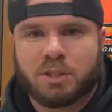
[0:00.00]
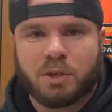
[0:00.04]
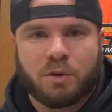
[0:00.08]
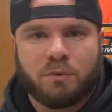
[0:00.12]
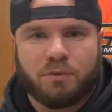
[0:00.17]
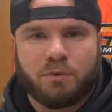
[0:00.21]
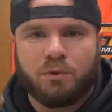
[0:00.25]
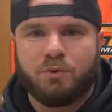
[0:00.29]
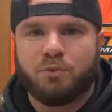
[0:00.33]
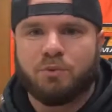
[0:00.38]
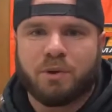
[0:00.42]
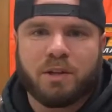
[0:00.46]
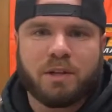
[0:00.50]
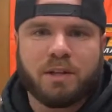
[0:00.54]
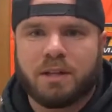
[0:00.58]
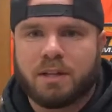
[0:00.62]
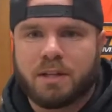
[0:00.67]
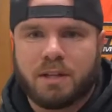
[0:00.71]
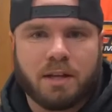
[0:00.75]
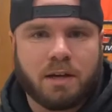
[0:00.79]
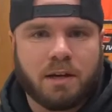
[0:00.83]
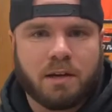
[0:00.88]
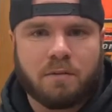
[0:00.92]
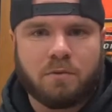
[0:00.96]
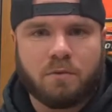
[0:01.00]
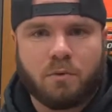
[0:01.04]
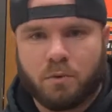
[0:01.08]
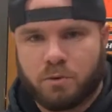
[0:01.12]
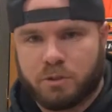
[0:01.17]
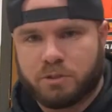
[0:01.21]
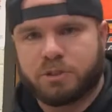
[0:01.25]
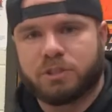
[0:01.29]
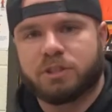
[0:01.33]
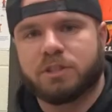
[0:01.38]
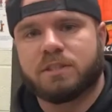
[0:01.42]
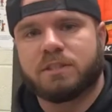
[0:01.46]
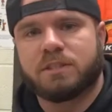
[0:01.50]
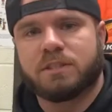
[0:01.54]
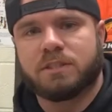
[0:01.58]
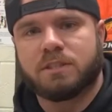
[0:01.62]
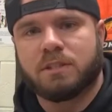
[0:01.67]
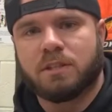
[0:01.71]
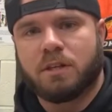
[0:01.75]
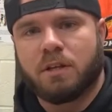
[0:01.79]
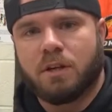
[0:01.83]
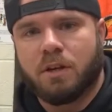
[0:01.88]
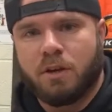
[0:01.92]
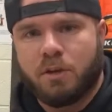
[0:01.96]
if you really love oranges,
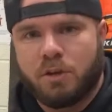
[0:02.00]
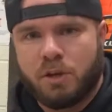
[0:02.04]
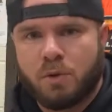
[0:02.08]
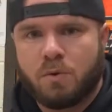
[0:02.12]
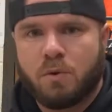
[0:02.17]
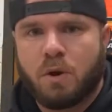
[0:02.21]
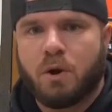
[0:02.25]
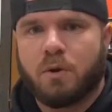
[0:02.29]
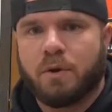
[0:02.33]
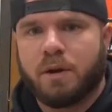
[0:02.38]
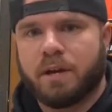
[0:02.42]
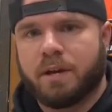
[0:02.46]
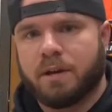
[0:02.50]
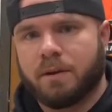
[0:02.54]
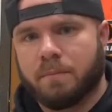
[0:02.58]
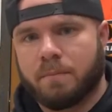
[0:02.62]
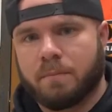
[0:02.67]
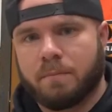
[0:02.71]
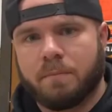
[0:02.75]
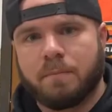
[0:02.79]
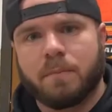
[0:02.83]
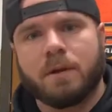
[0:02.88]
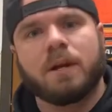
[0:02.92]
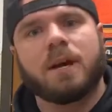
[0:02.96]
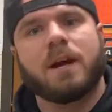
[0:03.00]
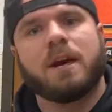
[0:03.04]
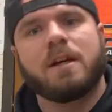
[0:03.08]
you owe him a